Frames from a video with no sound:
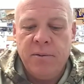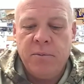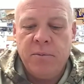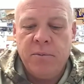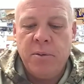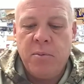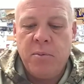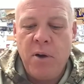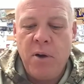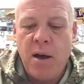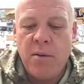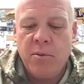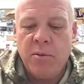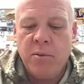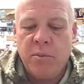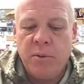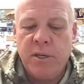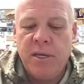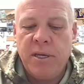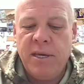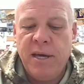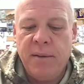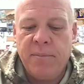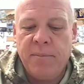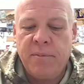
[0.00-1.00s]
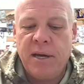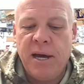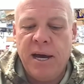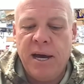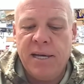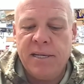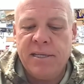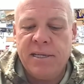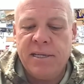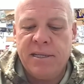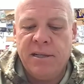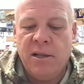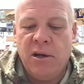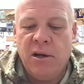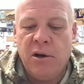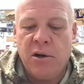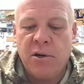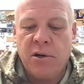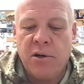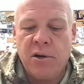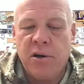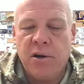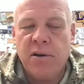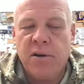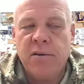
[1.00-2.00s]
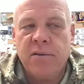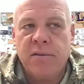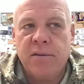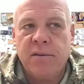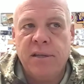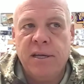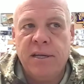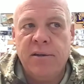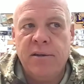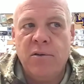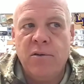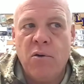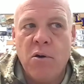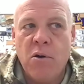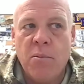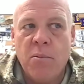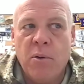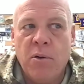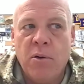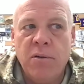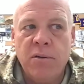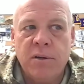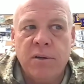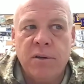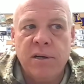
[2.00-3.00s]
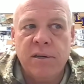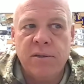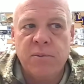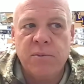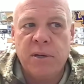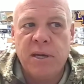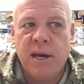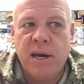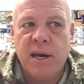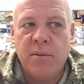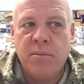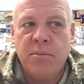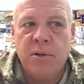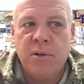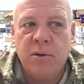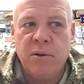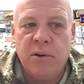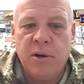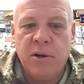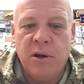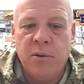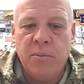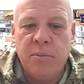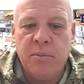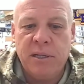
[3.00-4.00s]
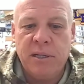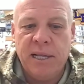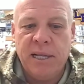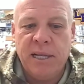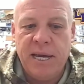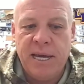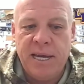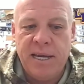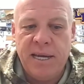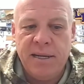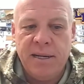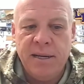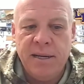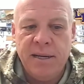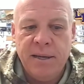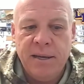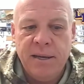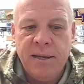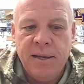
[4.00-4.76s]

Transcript: we probably kept guys in longer than normal because we kind of blew it open late.